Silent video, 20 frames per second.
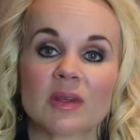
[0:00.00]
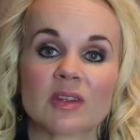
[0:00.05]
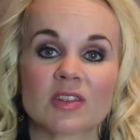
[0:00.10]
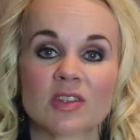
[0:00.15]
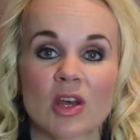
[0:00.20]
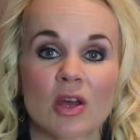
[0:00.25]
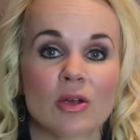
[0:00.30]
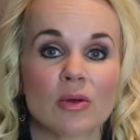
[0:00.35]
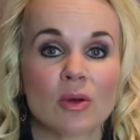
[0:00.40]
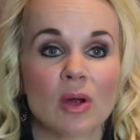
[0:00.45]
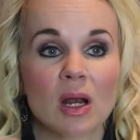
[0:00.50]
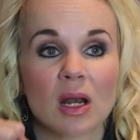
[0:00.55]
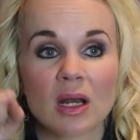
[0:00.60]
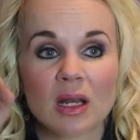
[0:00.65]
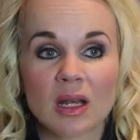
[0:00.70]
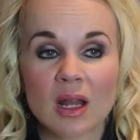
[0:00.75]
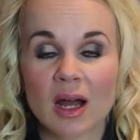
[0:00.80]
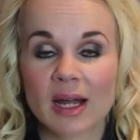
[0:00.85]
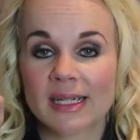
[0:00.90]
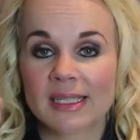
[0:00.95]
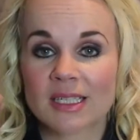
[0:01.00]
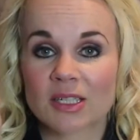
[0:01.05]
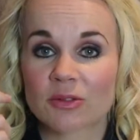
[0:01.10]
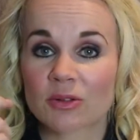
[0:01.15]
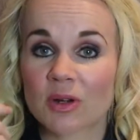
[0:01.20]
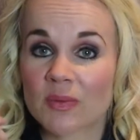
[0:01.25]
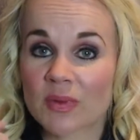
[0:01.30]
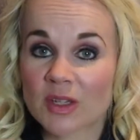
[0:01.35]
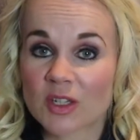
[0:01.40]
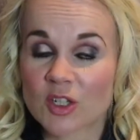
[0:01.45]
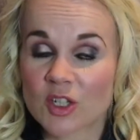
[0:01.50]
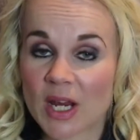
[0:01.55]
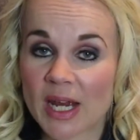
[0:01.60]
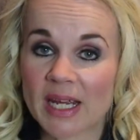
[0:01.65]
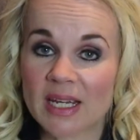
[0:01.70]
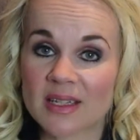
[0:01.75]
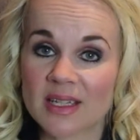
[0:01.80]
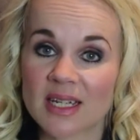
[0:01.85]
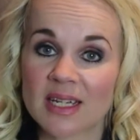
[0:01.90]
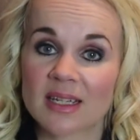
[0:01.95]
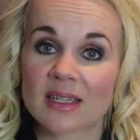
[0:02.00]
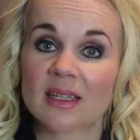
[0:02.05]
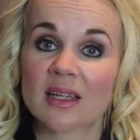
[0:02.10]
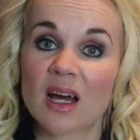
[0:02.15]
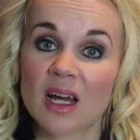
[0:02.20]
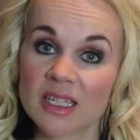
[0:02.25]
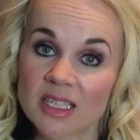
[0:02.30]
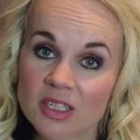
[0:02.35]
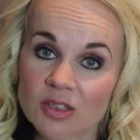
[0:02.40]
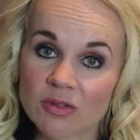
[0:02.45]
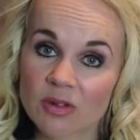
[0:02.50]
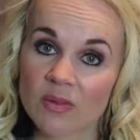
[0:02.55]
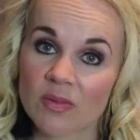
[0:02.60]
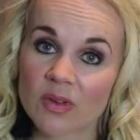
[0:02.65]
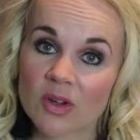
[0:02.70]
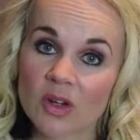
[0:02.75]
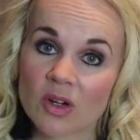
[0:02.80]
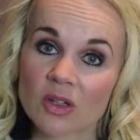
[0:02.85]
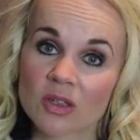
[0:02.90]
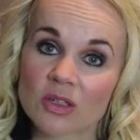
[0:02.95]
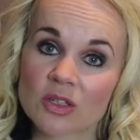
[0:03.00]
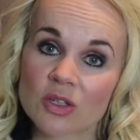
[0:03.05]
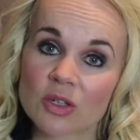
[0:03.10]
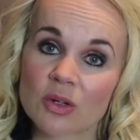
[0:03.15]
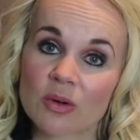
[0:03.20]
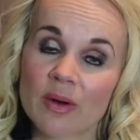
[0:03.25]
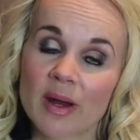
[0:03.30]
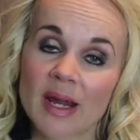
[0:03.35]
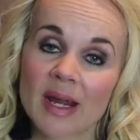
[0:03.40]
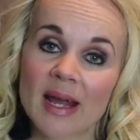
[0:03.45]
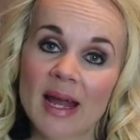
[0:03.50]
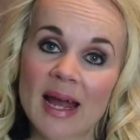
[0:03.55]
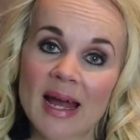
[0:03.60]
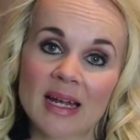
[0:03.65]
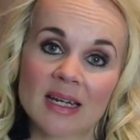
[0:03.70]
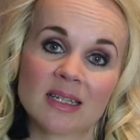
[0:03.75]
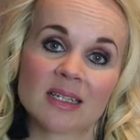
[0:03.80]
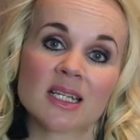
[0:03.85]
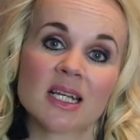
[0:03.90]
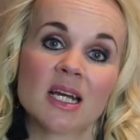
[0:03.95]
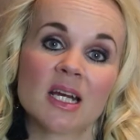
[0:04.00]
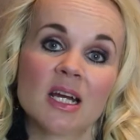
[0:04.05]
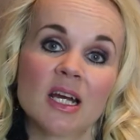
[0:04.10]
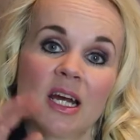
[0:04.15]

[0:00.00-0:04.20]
So lighter on the shading, lighter on the contouring, and